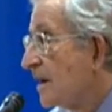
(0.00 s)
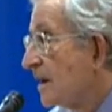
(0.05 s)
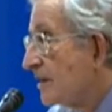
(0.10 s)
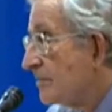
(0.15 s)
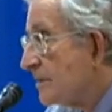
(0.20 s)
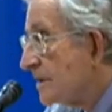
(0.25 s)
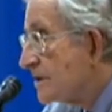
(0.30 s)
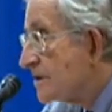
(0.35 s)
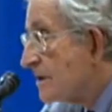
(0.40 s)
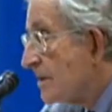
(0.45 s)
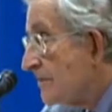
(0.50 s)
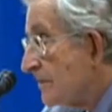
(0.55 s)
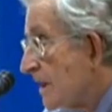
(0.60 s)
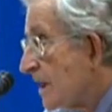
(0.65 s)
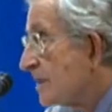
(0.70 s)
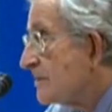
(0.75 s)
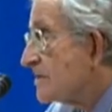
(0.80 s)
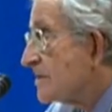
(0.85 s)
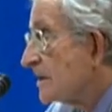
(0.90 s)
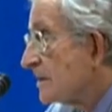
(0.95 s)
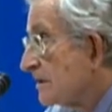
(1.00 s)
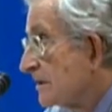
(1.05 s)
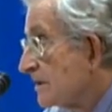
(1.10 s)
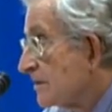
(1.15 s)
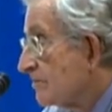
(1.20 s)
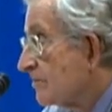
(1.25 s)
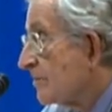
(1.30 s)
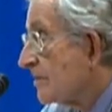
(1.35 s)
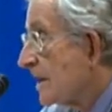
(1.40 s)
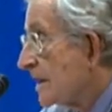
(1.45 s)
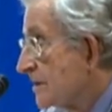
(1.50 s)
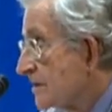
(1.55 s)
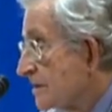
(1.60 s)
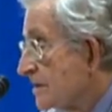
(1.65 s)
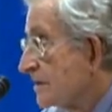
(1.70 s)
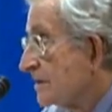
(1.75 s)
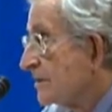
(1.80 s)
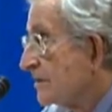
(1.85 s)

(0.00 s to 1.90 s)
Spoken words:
But sometimes they are under pressure to